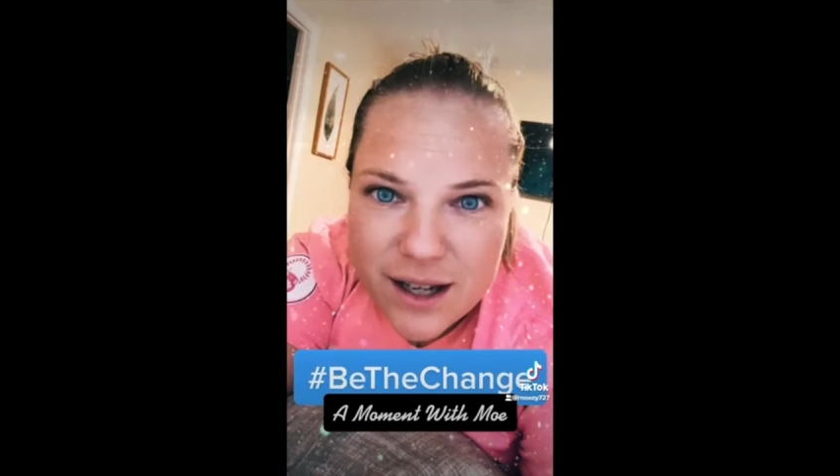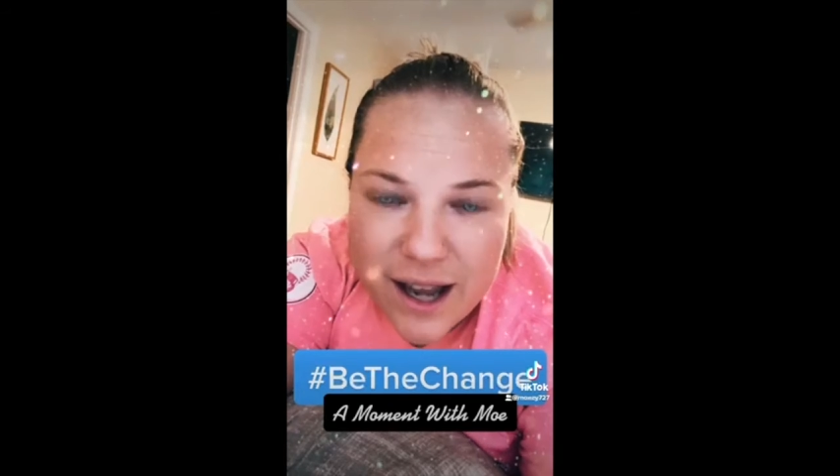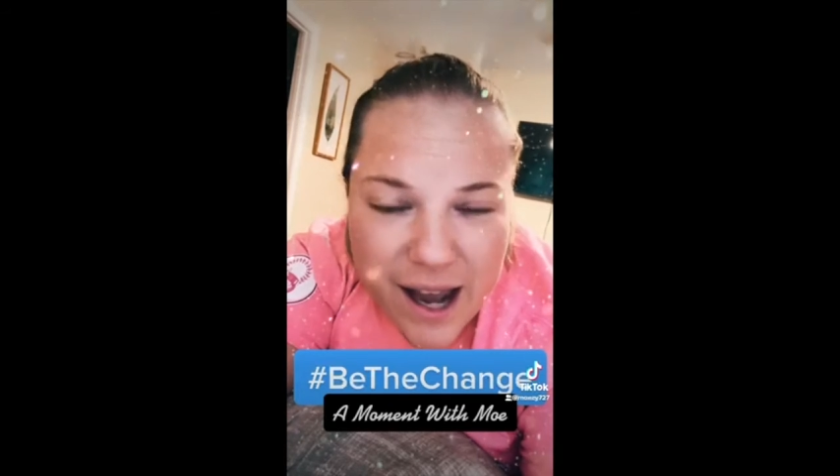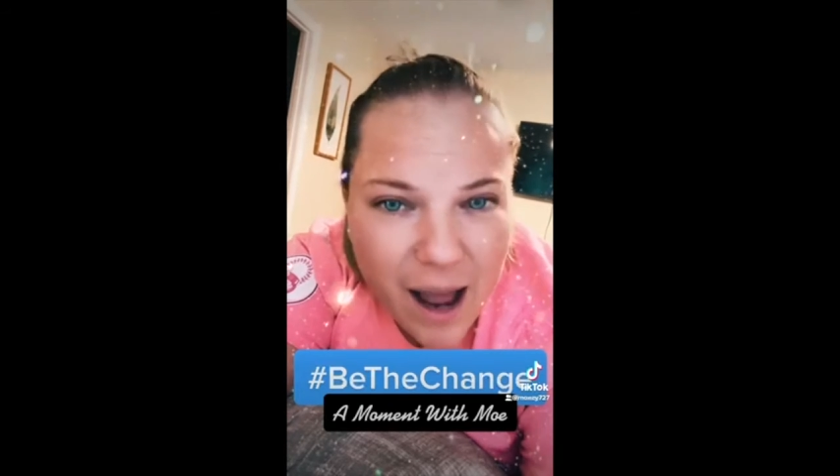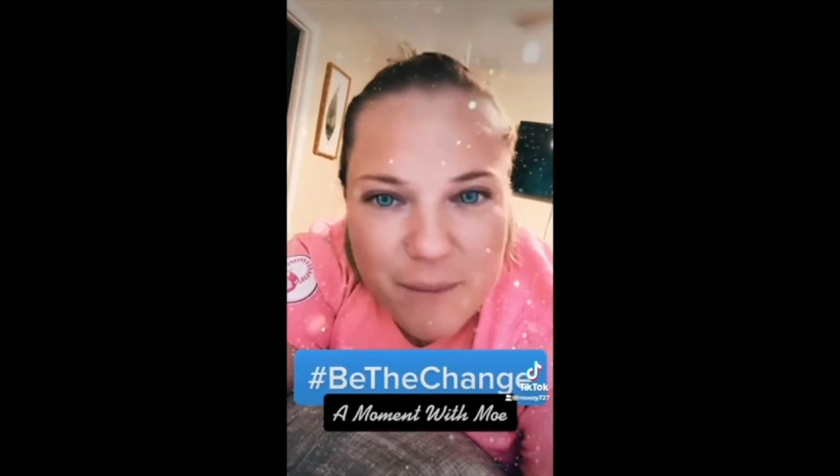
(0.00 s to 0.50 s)

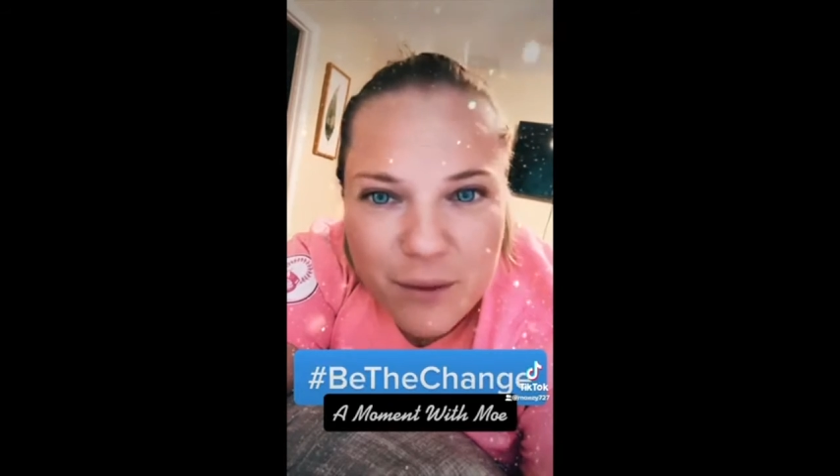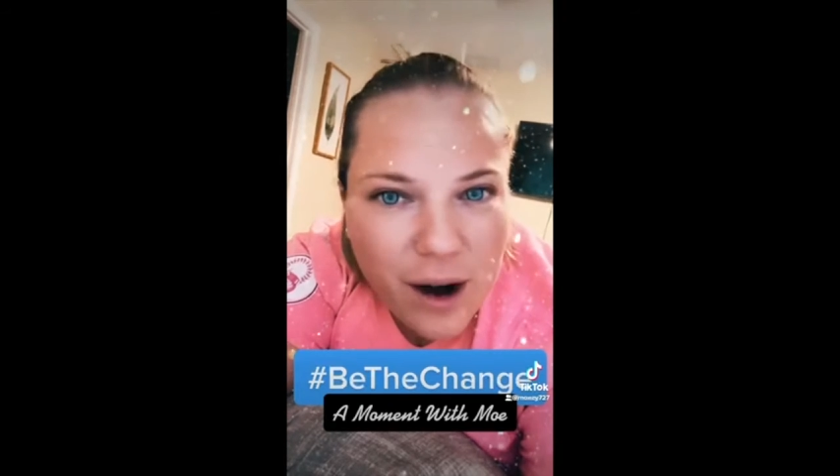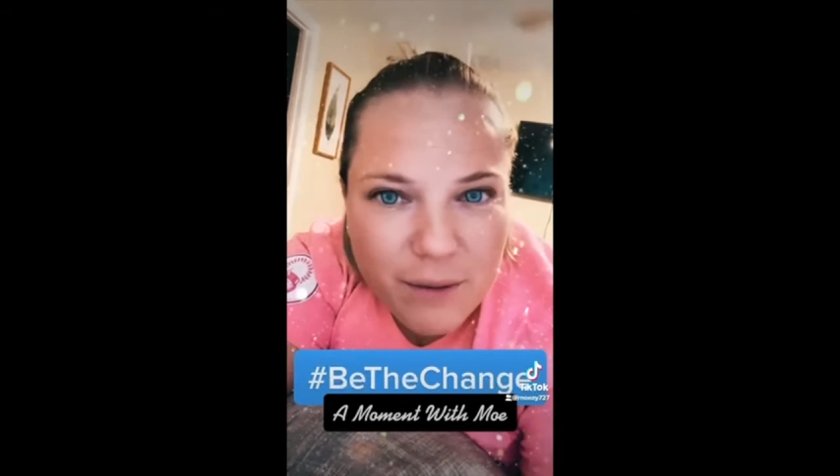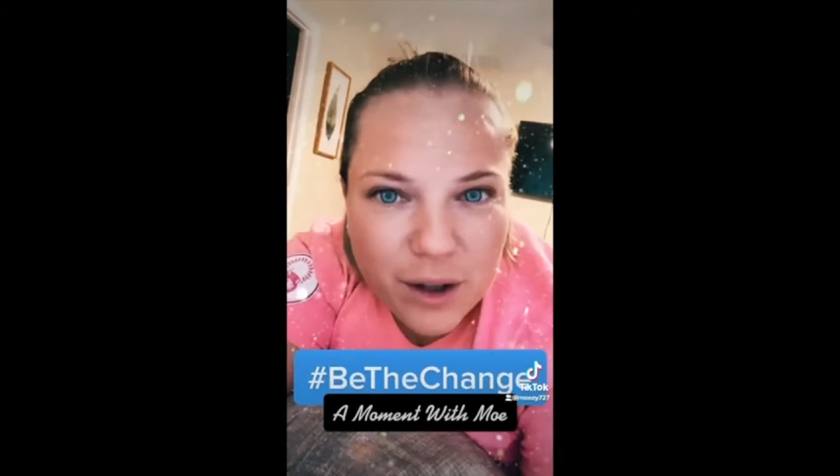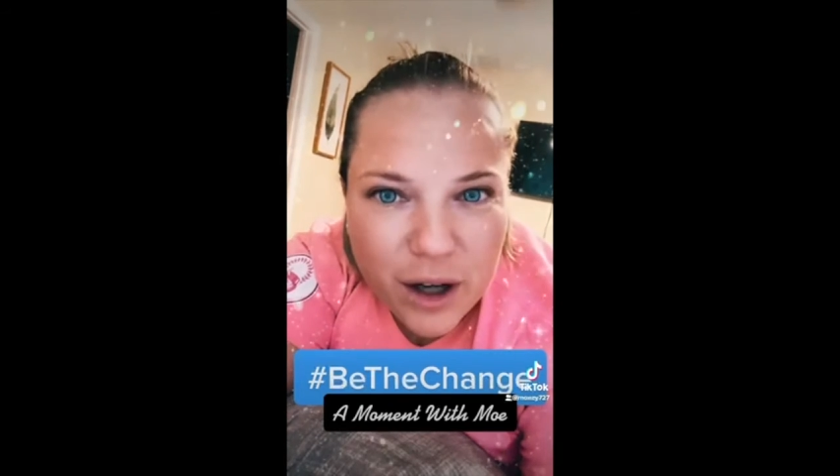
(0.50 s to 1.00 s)
And I'm
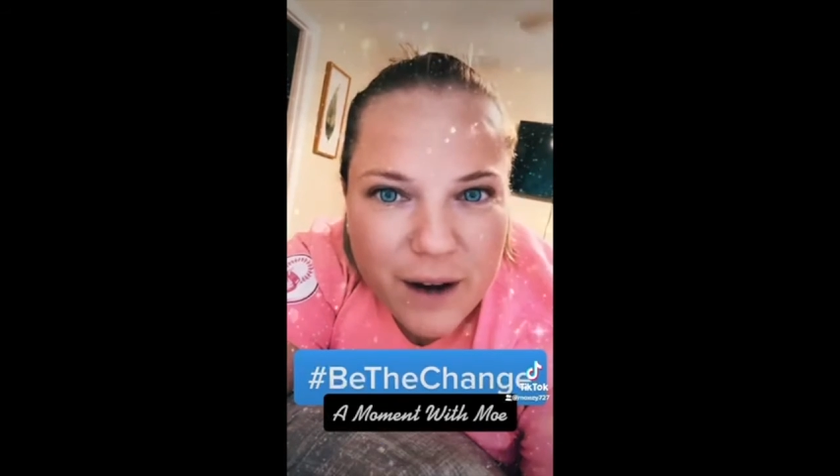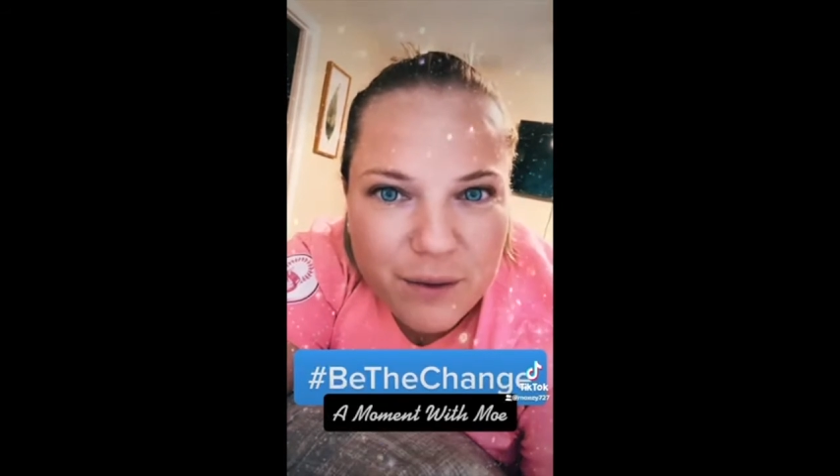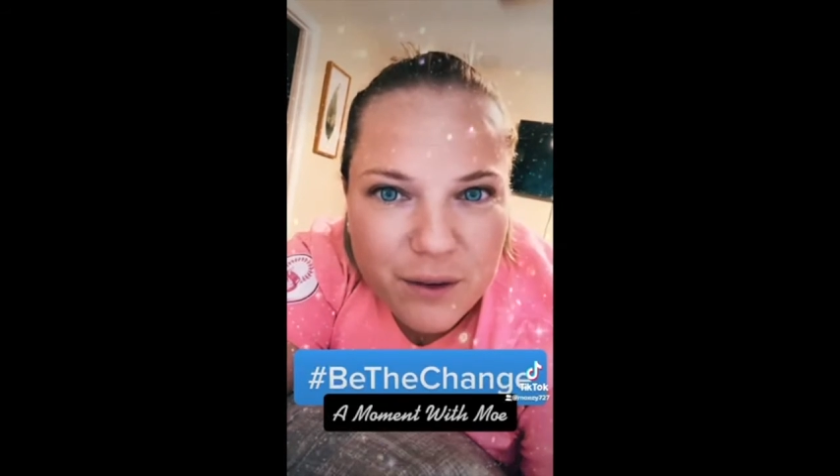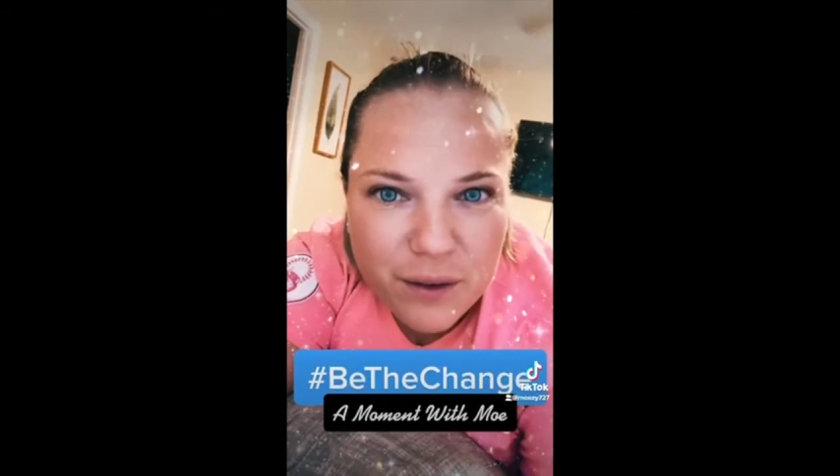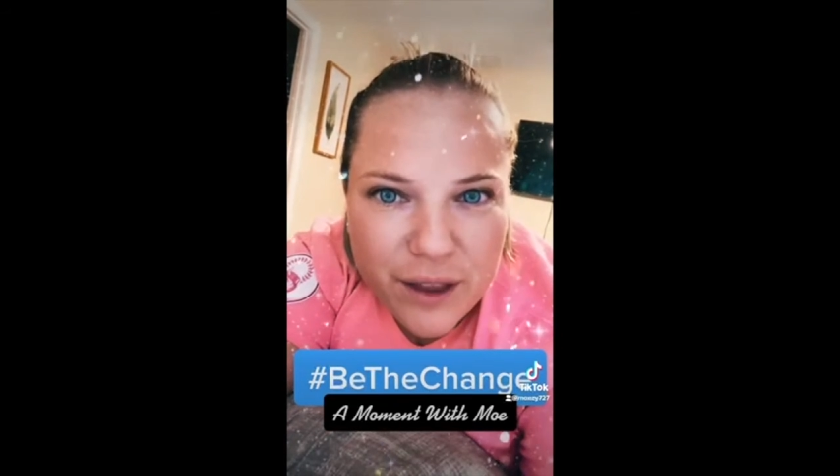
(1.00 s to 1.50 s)
forever
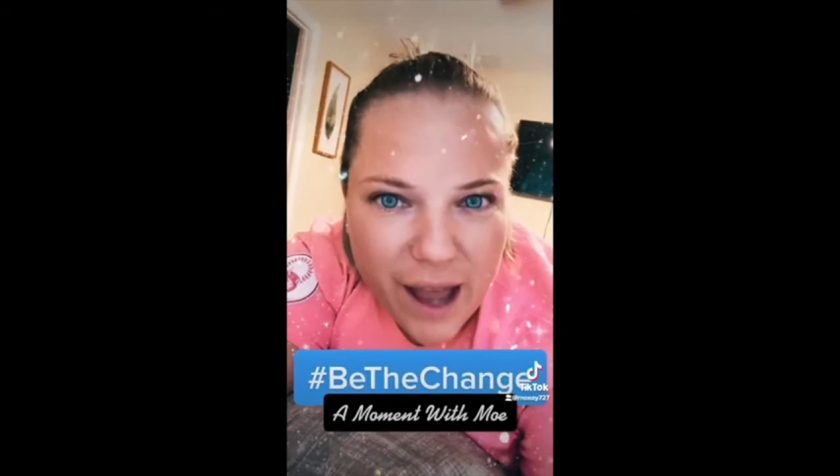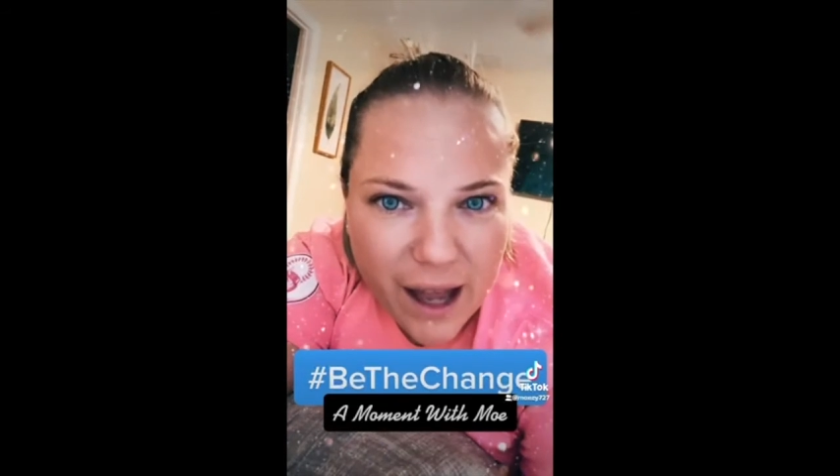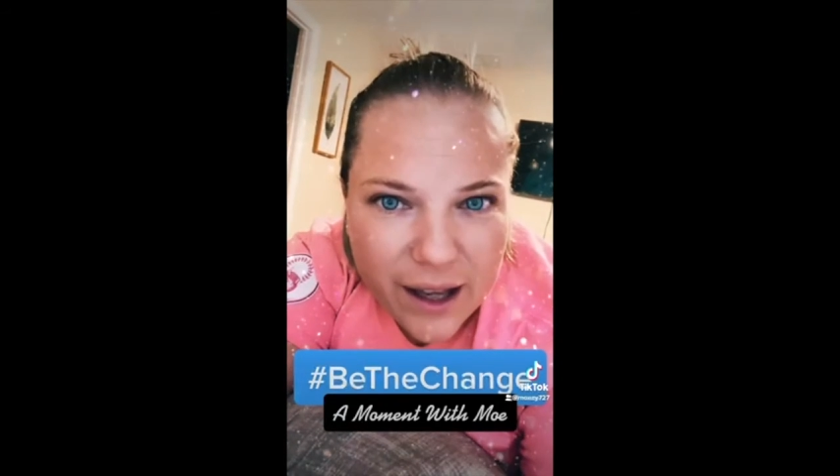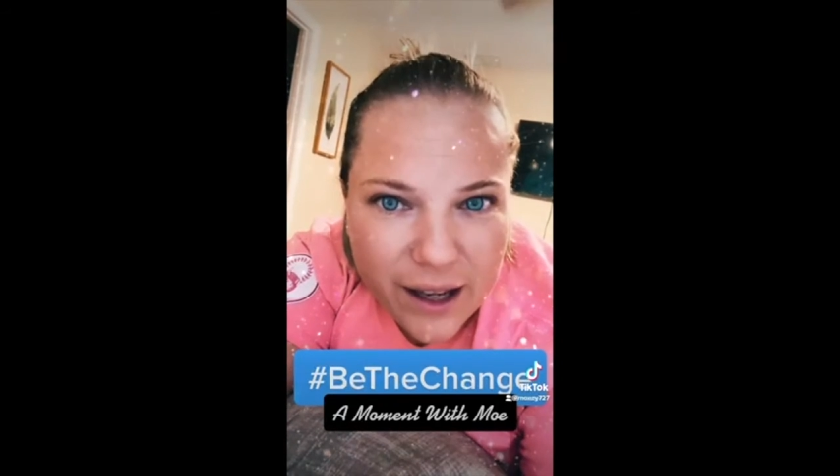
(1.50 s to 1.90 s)
grateful for that.